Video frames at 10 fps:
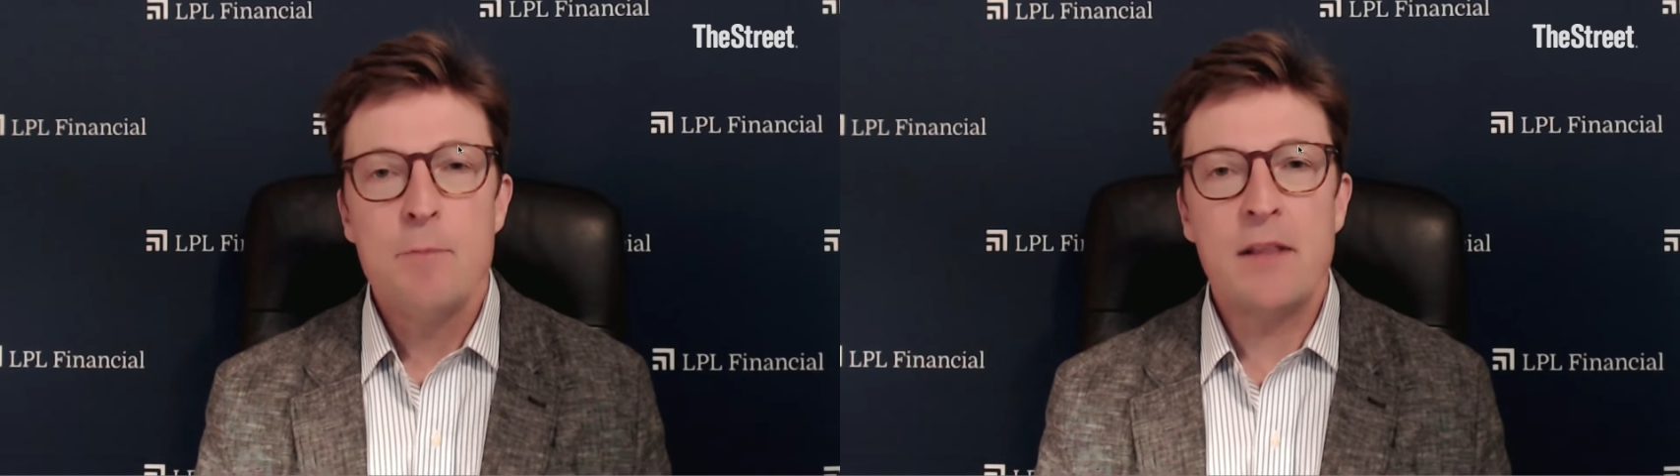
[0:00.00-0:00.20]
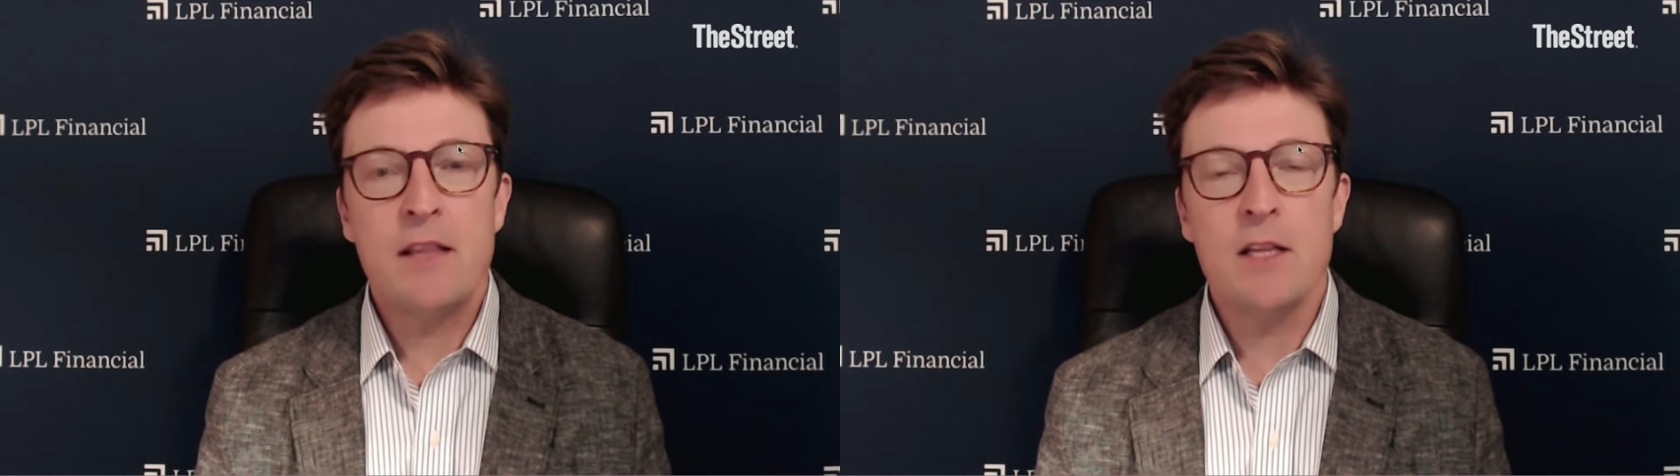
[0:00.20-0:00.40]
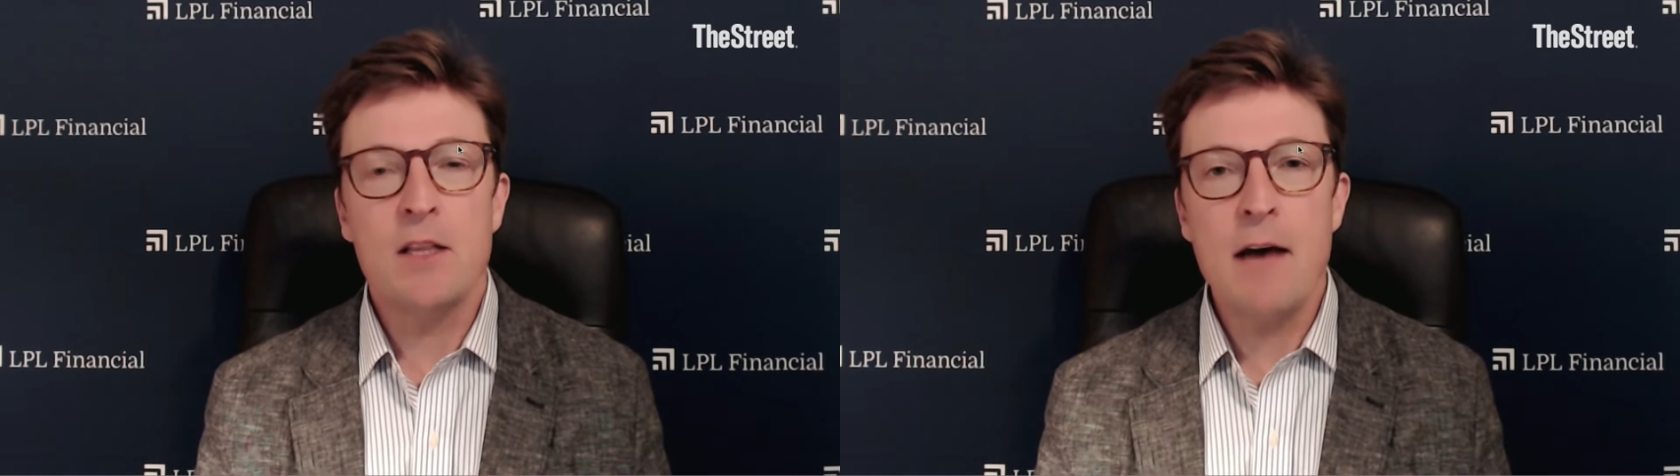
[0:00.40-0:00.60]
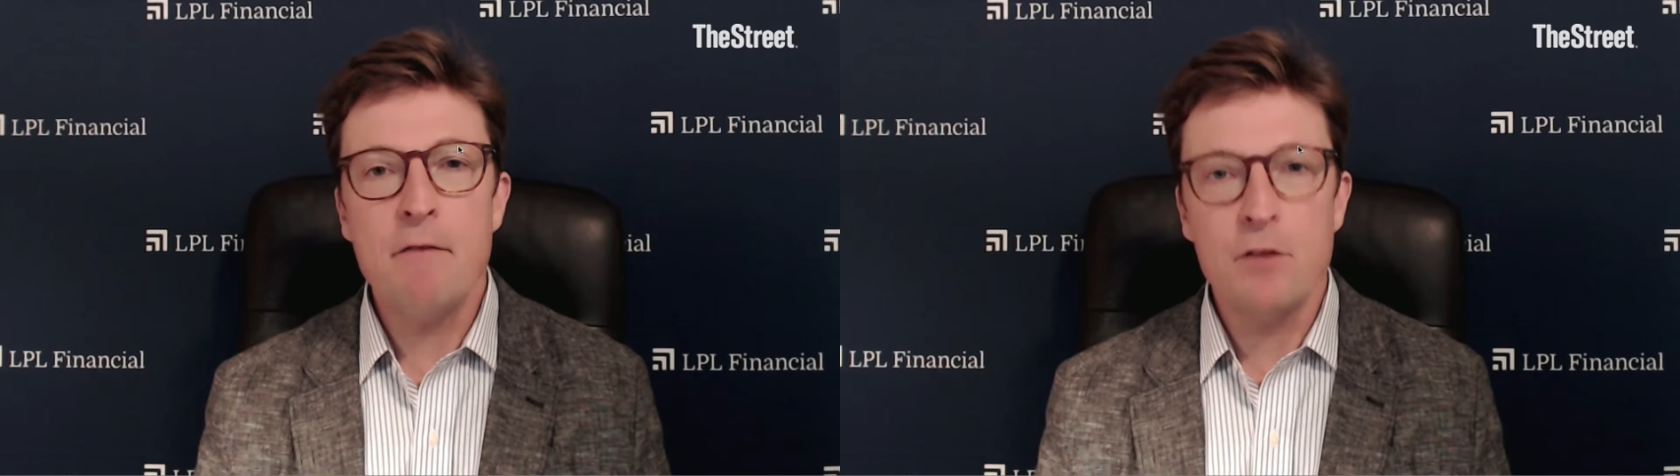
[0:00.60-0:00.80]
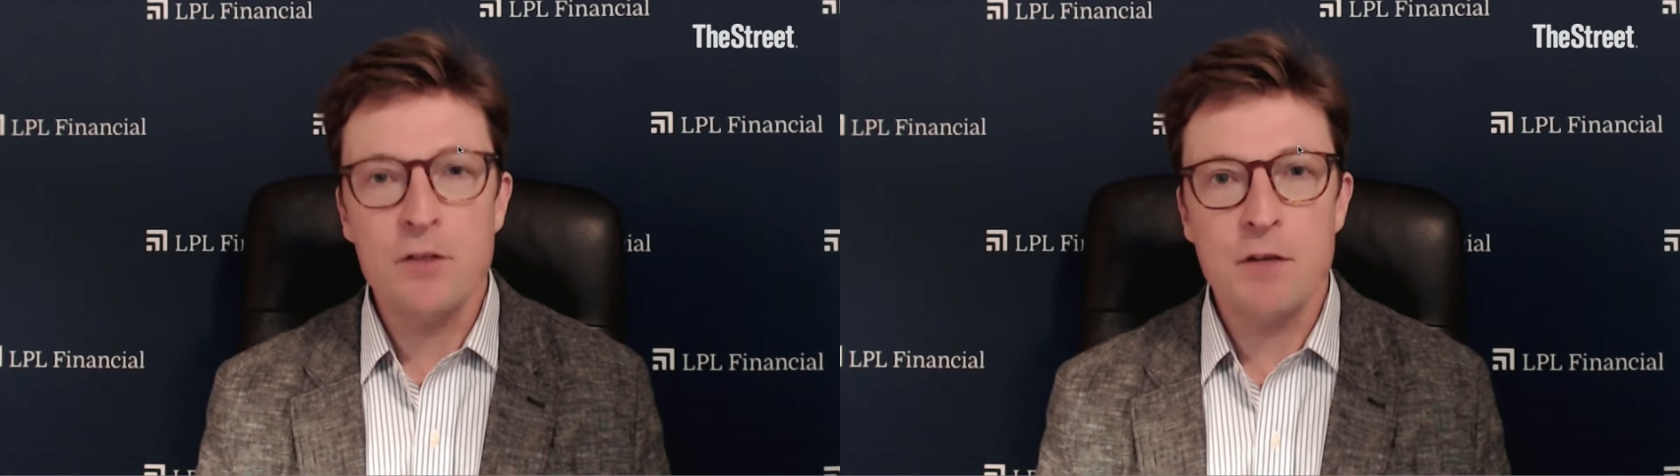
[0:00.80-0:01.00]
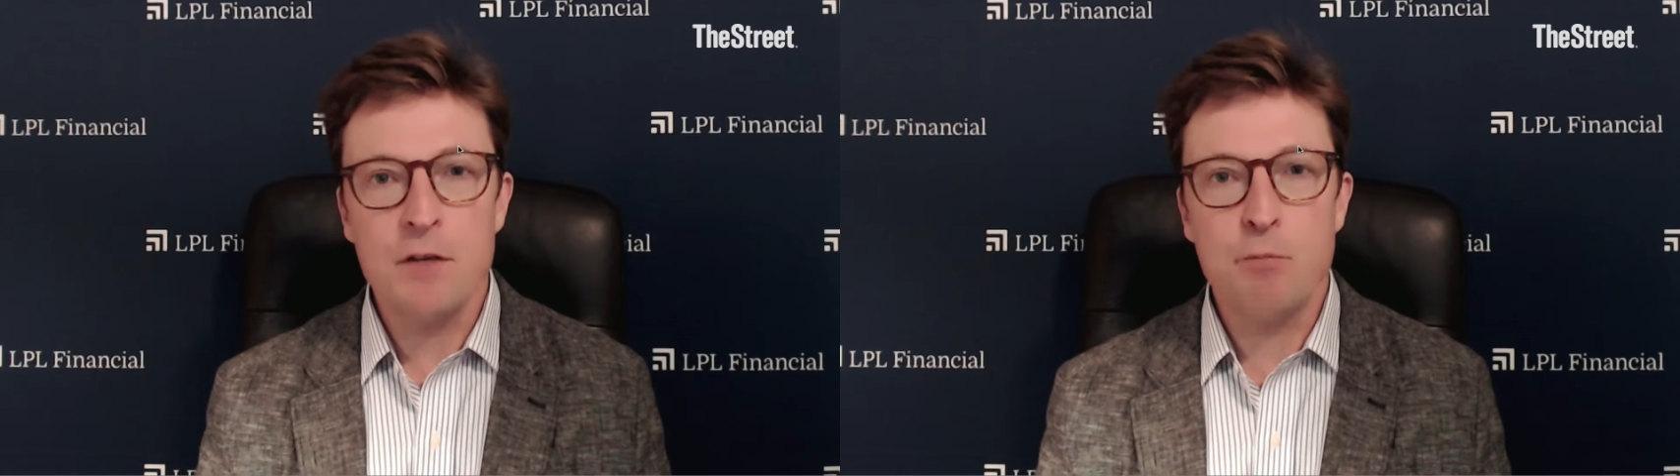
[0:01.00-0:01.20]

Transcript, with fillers: But the levels of